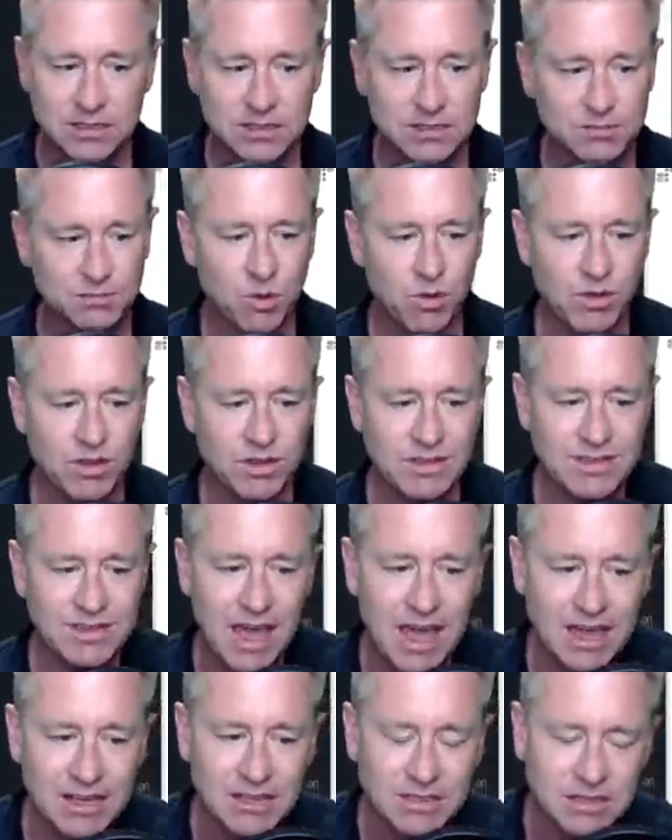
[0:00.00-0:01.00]
It's more the
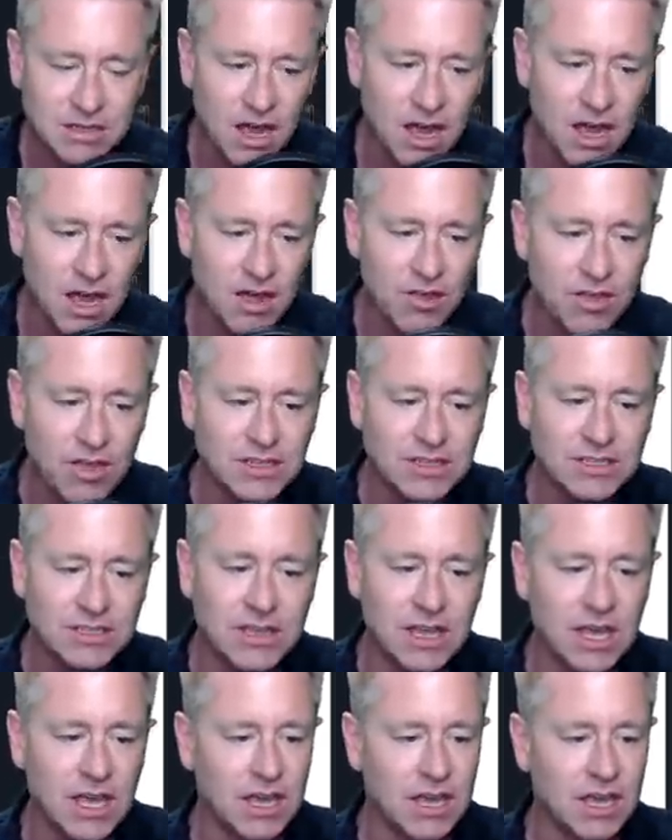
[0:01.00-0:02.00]
size. Uh, this
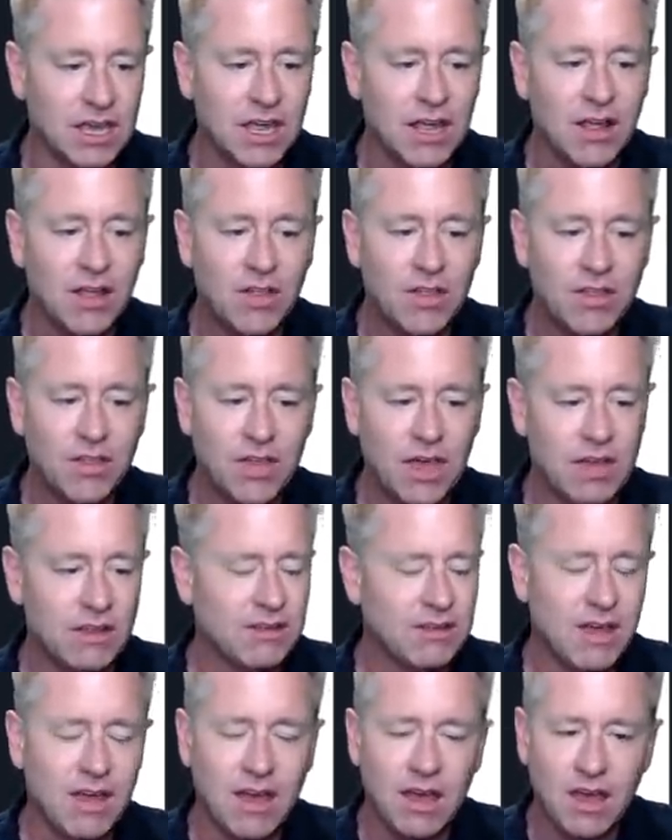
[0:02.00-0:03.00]
thing
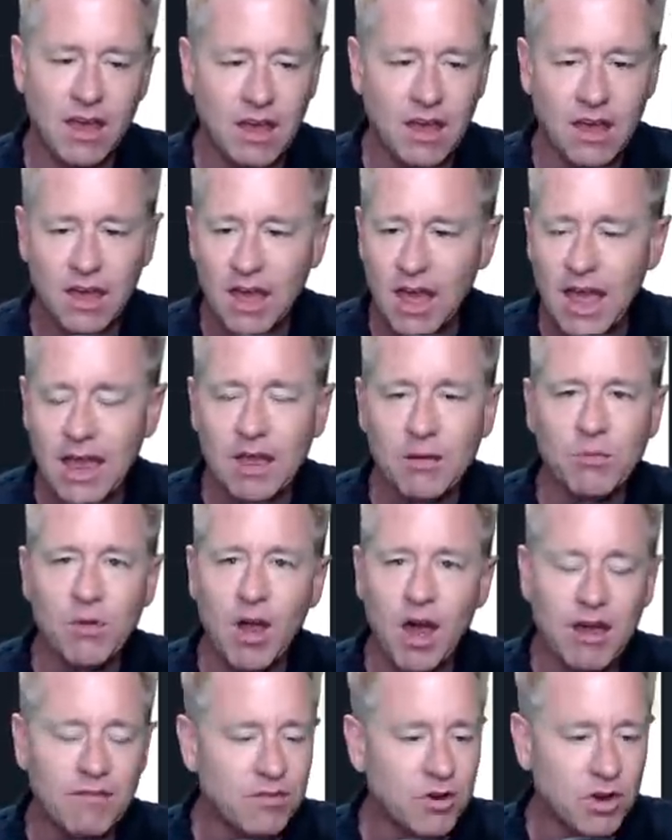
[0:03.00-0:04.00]
that I am
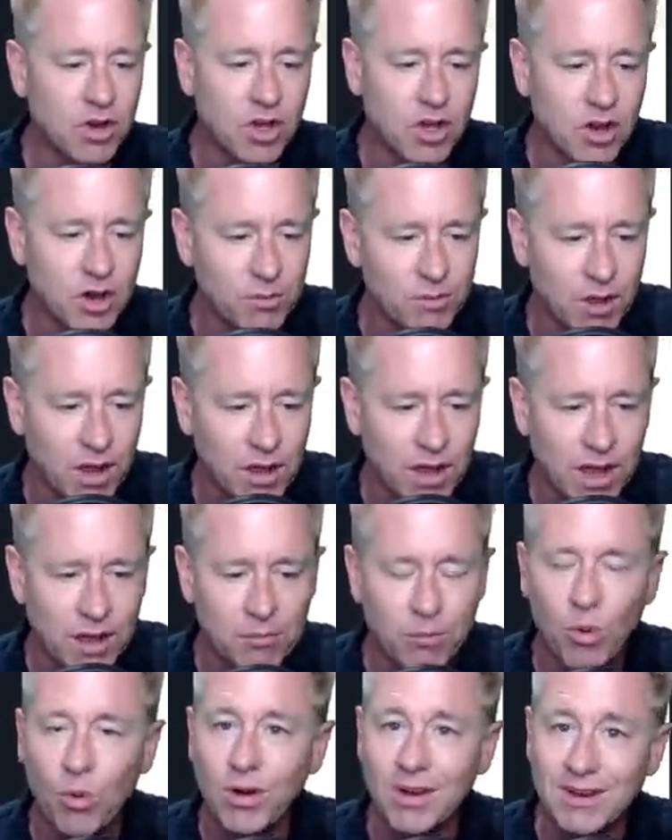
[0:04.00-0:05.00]
not very good at my
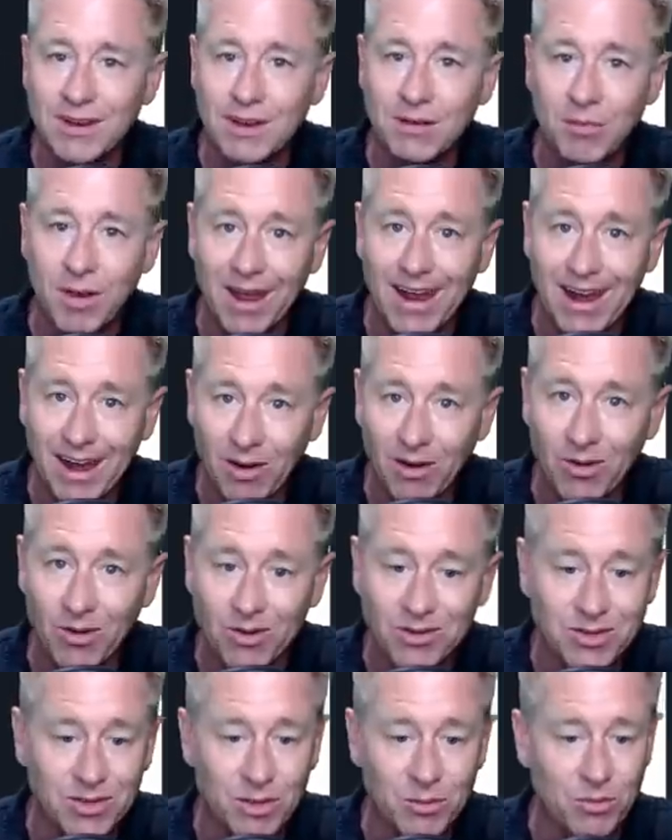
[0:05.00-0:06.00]
at pointing my
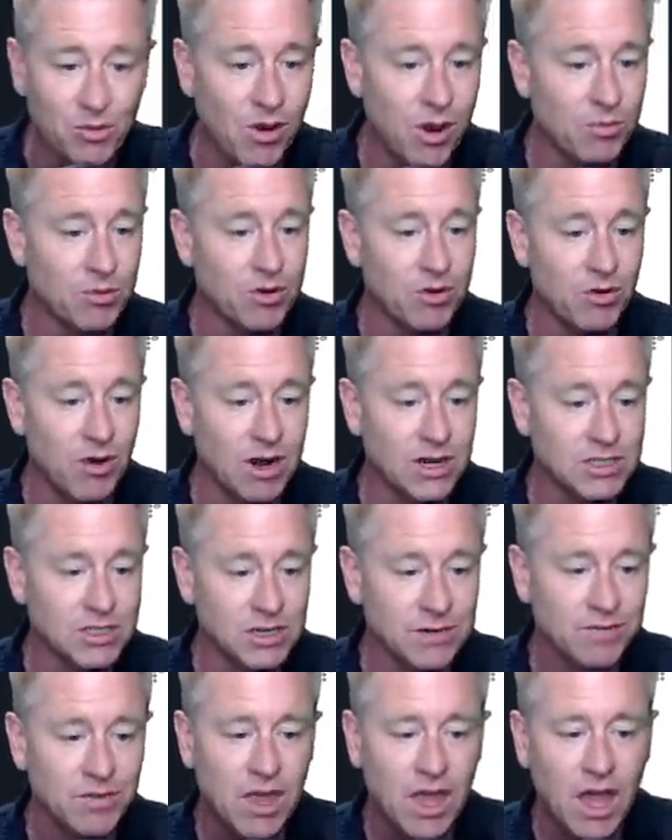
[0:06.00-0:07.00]
arrows in the proper
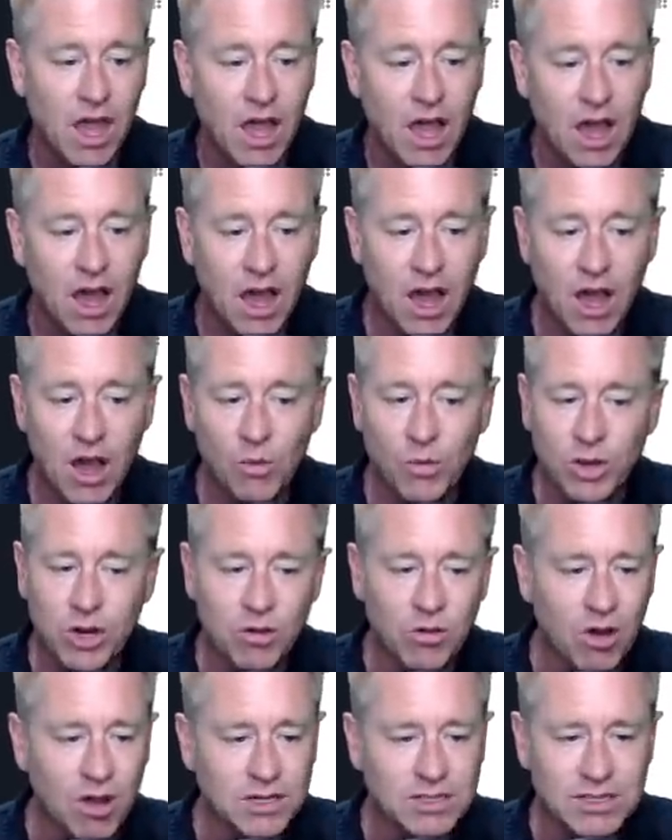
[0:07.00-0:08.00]
direction. Uh, we
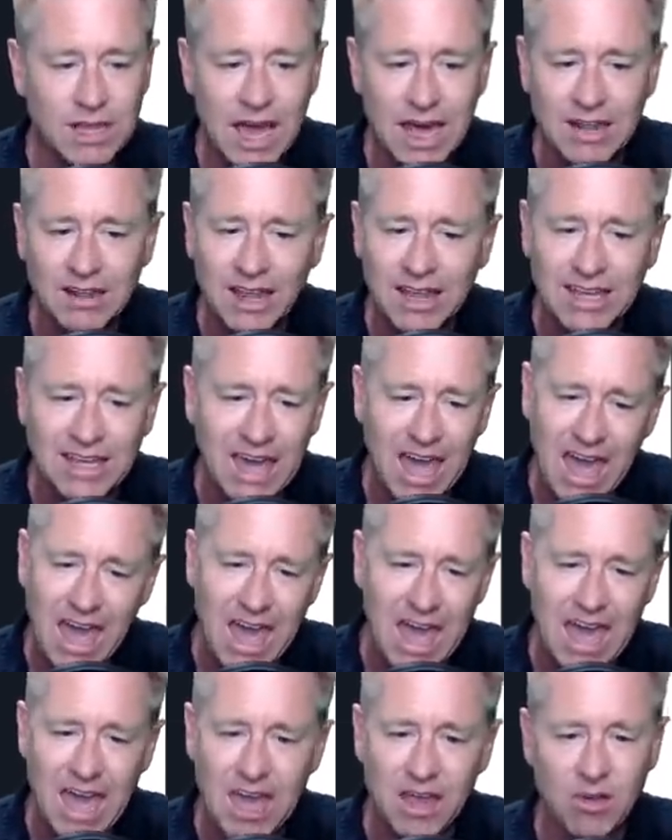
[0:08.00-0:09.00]
cross that and like,
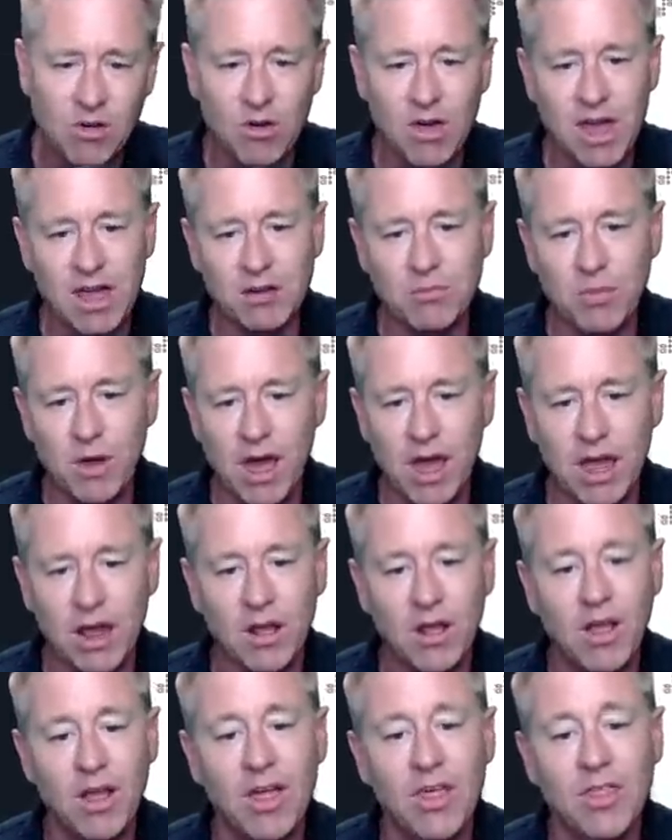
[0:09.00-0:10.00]
yay, go ahead and buy.
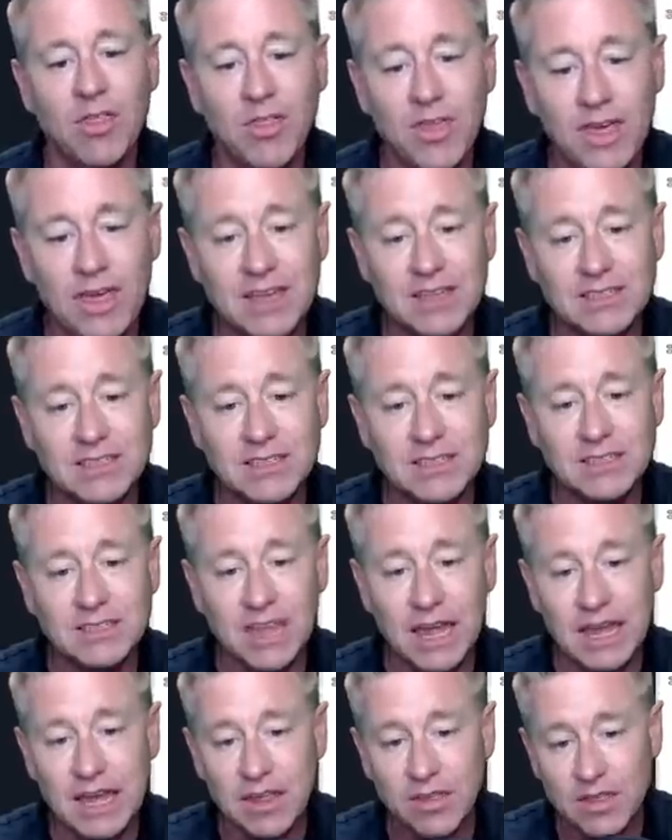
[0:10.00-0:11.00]
This is
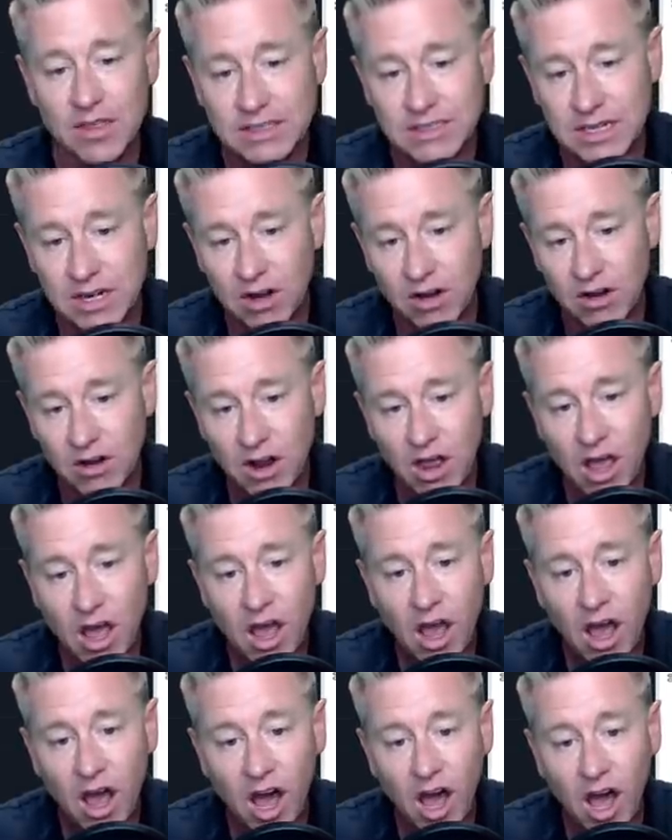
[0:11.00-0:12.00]
like this here.
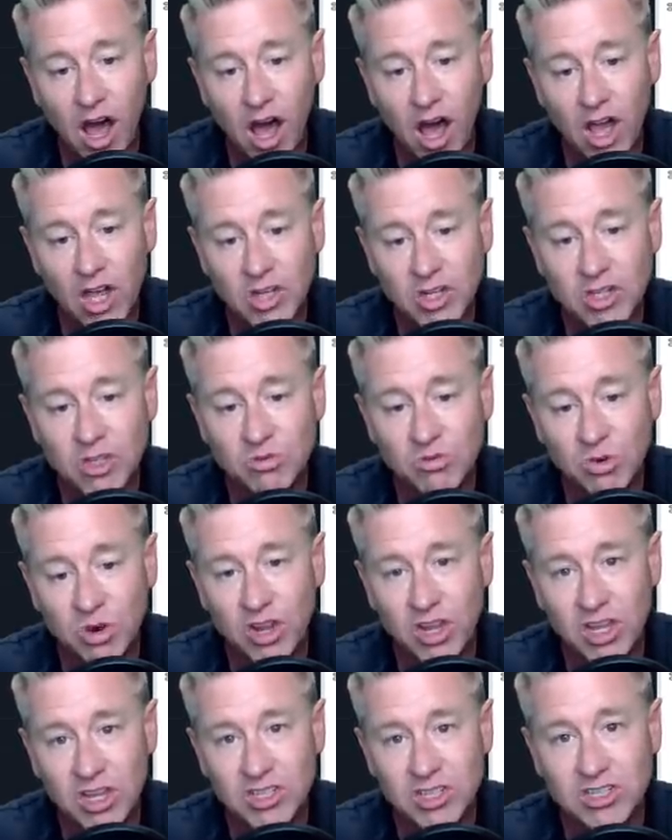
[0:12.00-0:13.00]
Uh, you should
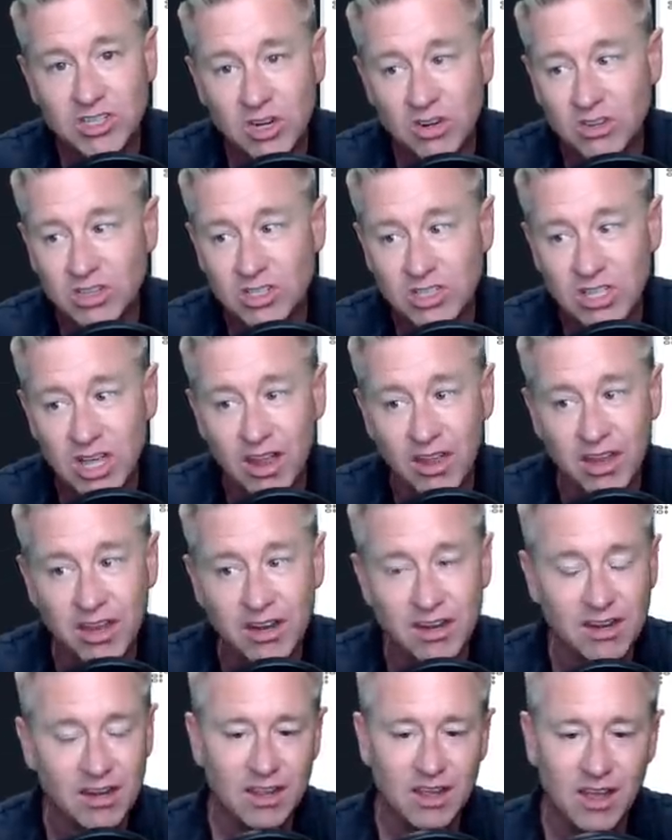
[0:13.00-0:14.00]
really consider
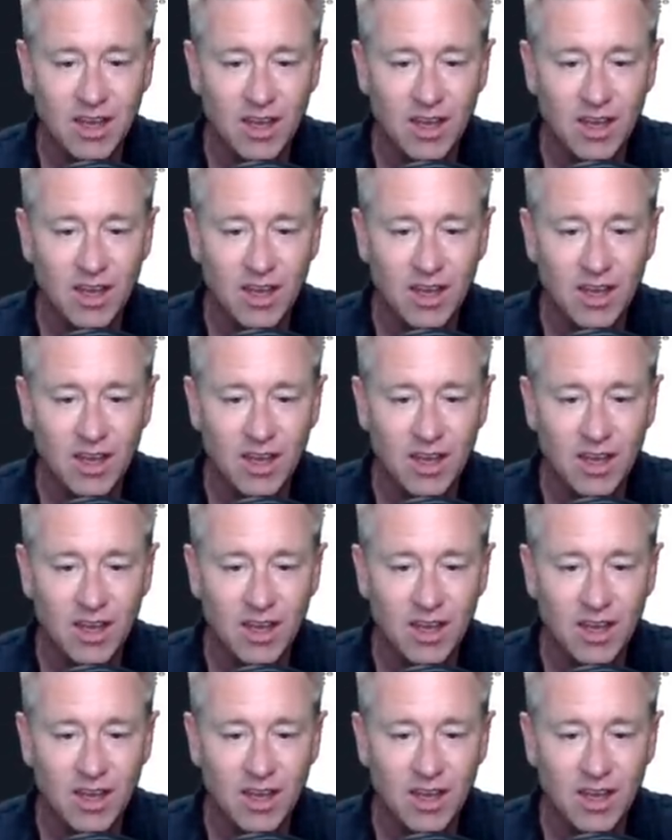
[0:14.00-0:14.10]
selling,